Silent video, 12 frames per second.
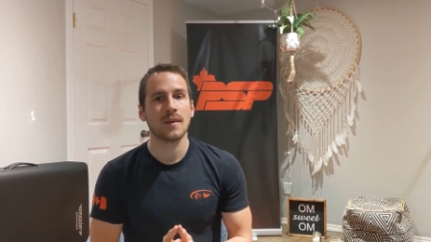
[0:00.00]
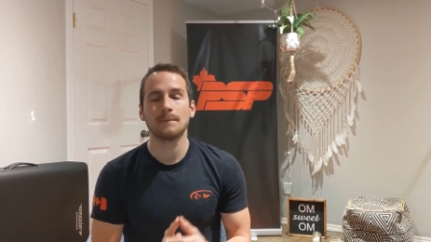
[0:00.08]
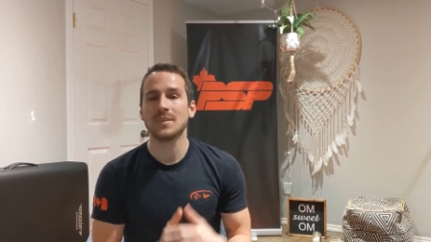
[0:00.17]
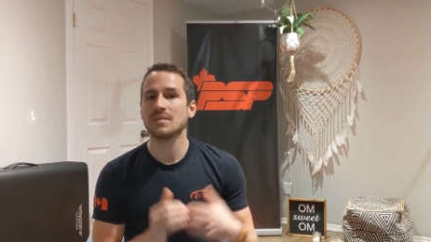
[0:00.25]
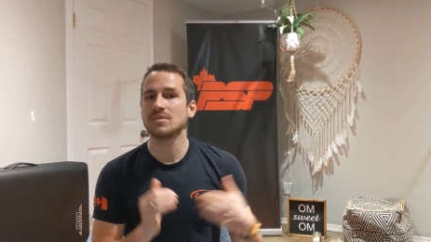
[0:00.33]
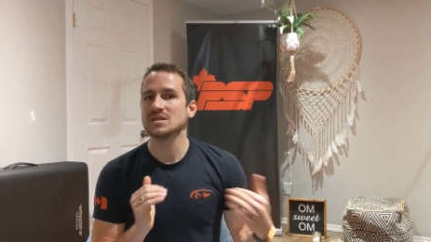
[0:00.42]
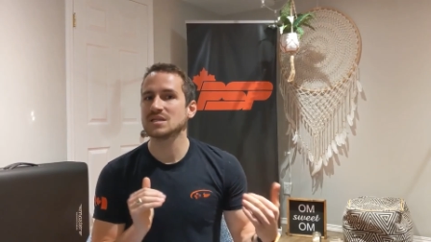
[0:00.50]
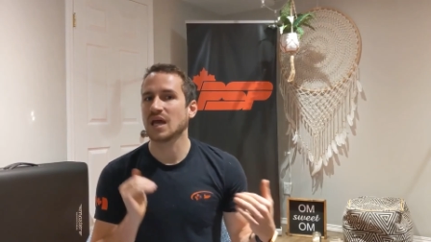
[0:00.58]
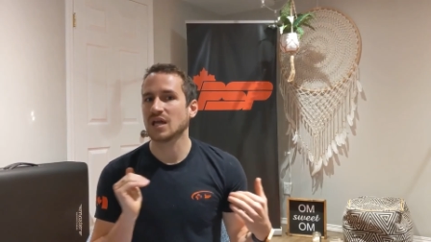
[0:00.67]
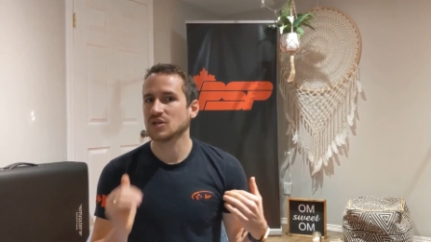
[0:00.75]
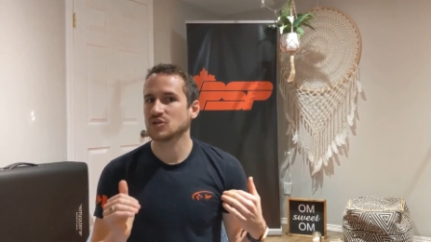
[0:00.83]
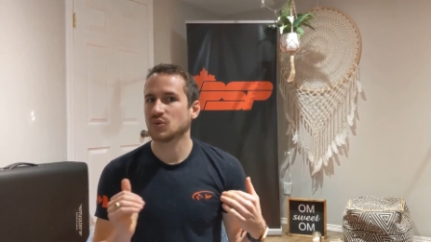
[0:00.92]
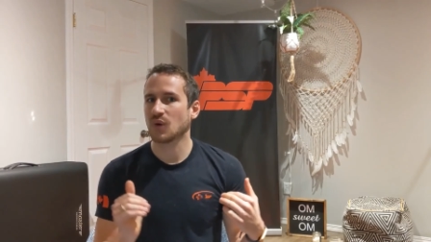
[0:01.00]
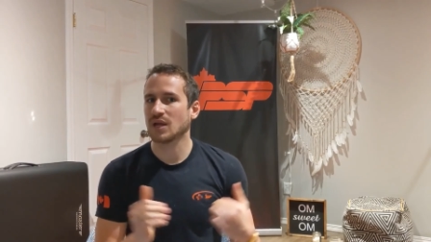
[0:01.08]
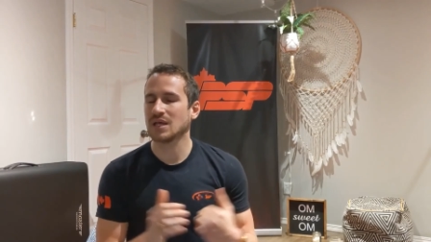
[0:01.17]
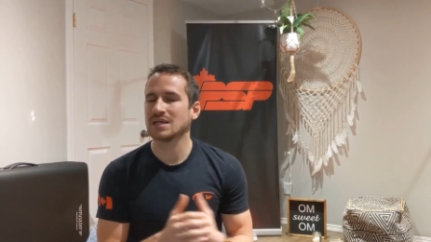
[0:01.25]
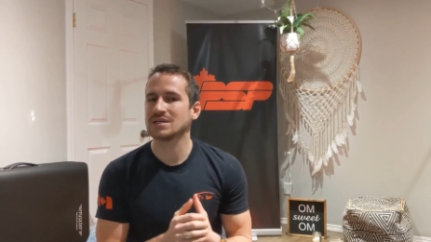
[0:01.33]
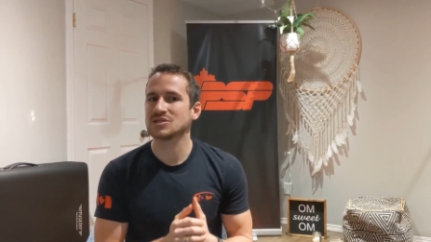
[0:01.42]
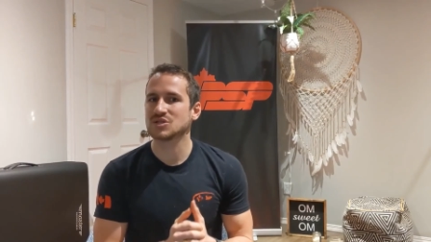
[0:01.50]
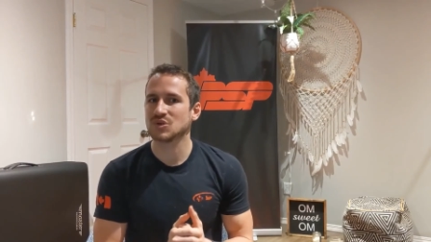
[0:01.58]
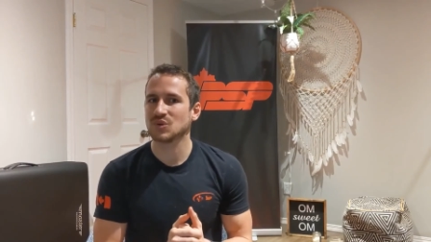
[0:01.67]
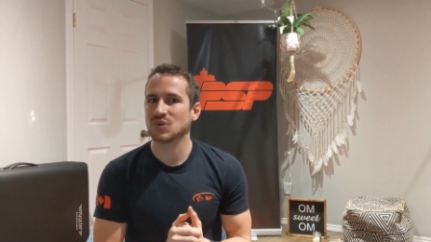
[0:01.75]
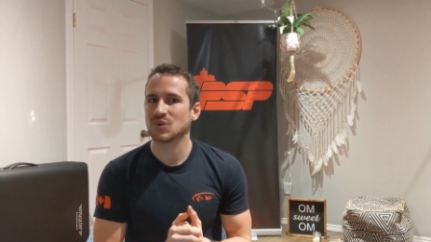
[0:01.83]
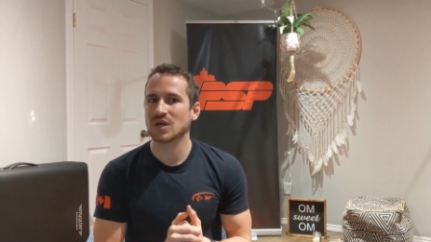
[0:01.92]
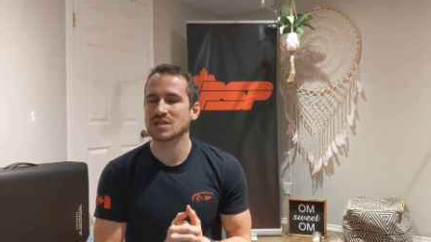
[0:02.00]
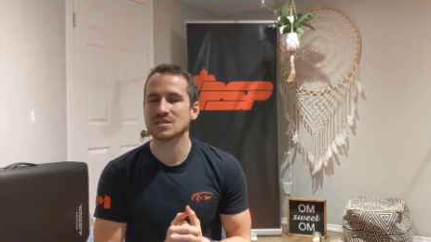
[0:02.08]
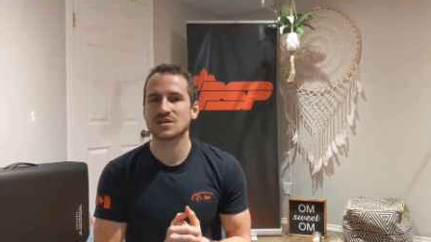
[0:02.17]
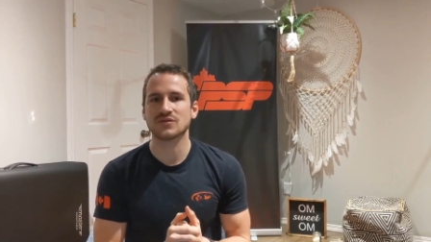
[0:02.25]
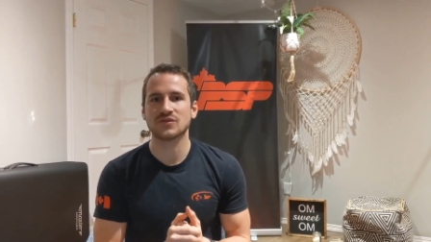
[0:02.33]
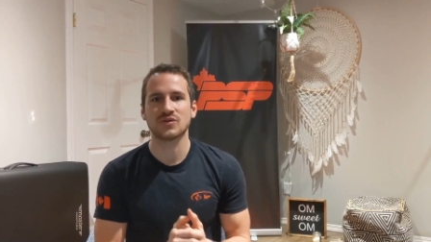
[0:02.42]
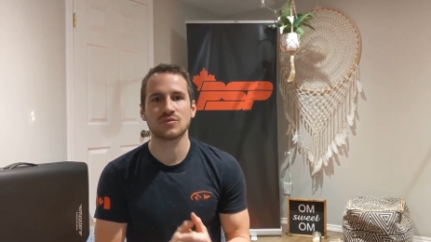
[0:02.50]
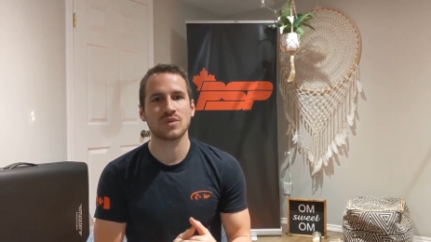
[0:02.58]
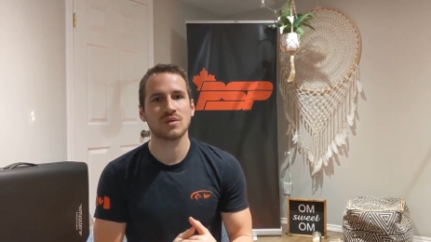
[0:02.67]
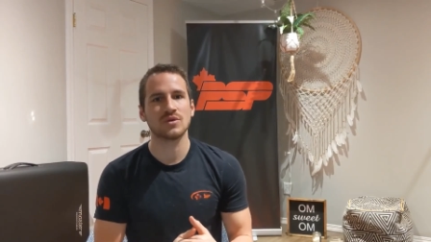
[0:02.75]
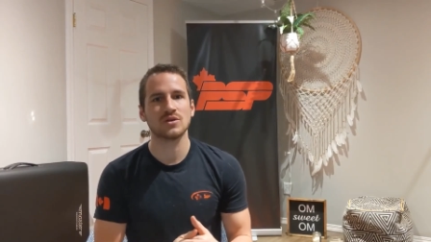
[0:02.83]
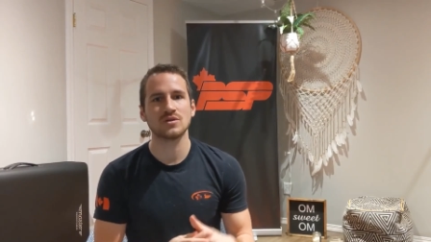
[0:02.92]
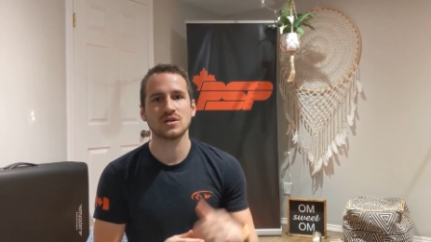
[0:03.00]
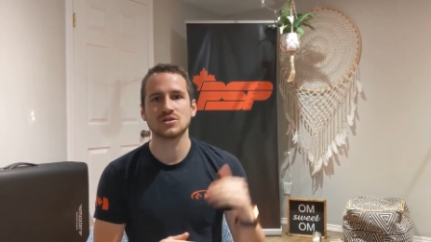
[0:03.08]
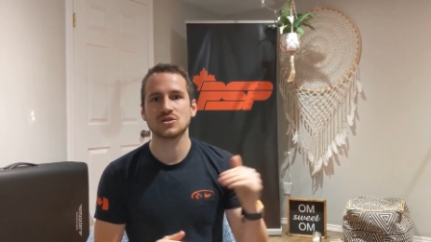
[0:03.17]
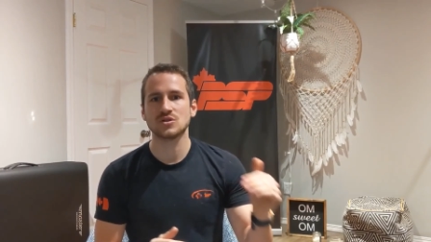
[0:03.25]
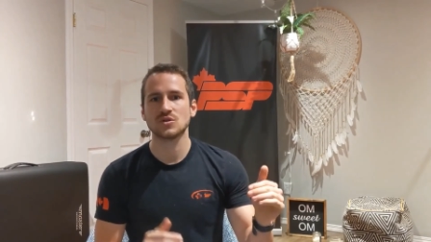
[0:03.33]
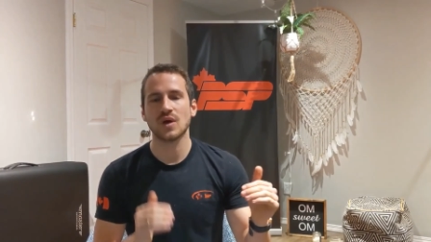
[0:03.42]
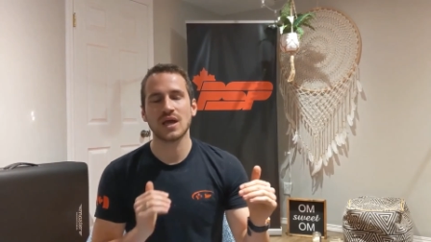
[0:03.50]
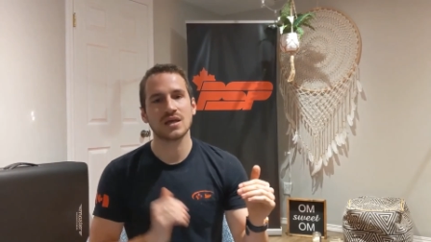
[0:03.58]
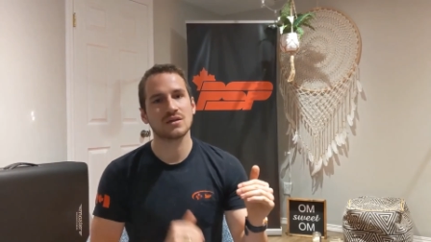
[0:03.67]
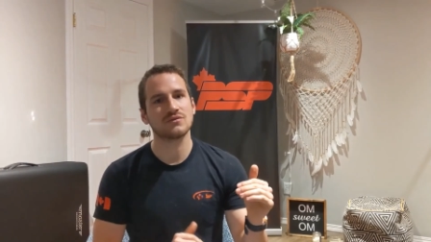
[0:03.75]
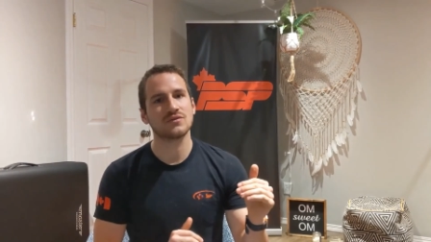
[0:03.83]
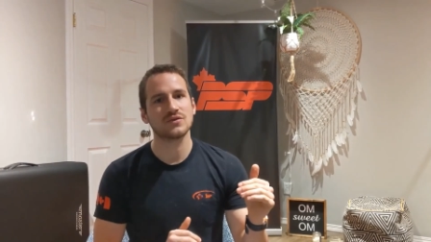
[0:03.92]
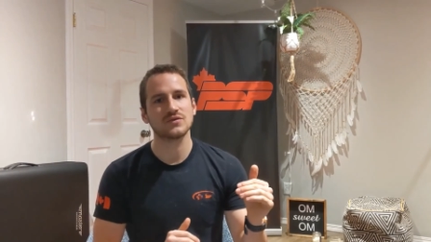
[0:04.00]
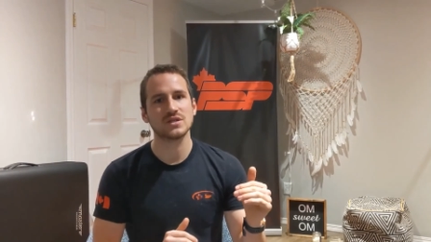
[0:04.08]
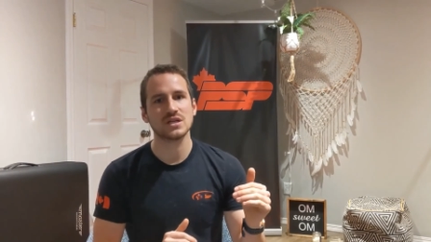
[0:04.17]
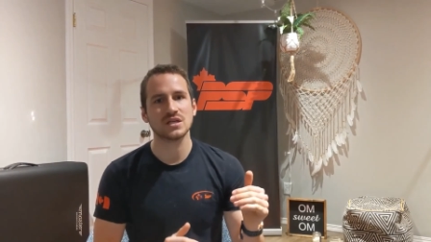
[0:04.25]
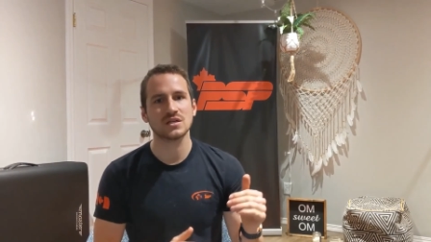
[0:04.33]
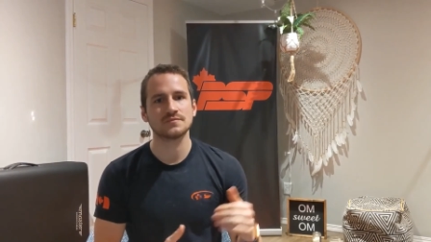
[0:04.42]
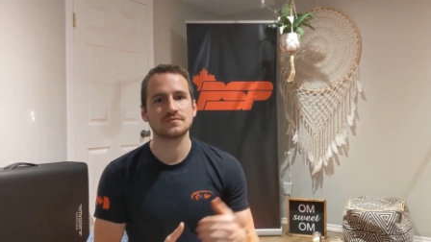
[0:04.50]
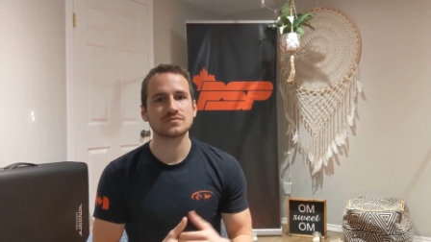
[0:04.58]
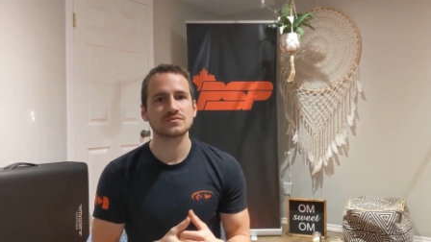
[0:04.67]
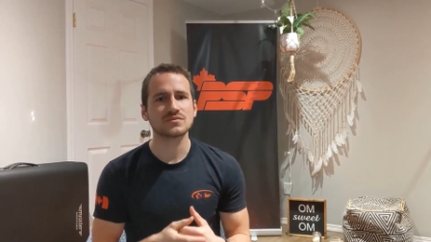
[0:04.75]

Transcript: Maybe 10 and 20 is too aggressive. Maybe you need to do 8 and 15.